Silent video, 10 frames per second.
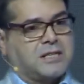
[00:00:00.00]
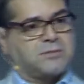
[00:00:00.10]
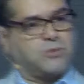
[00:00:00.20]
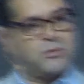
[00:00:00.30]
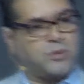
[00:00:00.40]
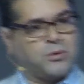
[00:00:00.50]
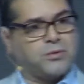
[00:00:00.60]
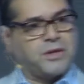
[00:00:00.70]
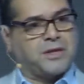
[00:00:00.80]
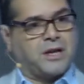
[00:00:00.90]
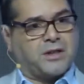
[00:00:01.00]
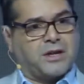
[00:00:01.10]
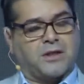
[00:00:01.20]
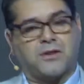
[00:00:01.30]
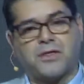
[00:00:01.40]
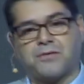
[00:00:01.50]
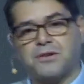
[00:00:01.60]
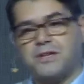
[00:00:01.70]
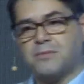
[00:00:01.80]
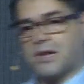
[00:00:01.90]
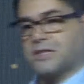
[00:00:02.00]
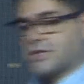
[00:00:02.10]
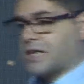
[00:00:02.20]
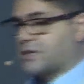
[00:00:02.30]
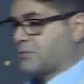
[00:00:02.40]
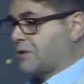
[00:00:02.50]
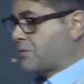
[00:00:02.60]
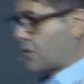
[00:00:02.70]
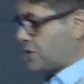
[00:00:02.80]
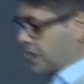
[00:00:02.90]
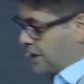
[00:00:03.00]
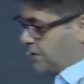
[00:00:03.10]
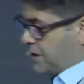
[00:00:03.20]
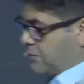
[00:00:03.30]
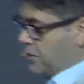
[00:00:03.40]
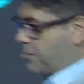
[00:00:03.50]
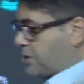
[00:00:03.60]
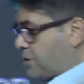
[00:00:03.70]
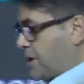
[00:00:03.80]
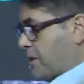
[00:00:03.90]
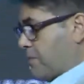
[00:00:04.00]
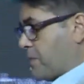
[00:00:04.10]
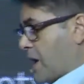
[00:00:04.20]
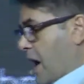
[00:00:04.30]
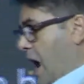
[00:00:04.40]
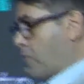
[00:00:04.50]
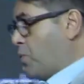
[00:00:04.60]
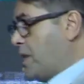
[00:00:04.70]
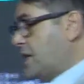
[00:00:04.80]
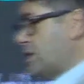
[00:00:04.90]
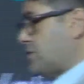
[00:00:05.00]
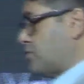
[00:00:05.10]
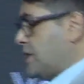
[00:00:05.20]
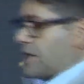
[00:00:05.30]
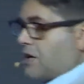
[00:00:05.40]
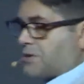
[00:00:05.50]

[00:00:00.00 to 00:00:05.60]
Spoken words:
is more important than the other. There are three mind states, and we continually move between them. And we as retail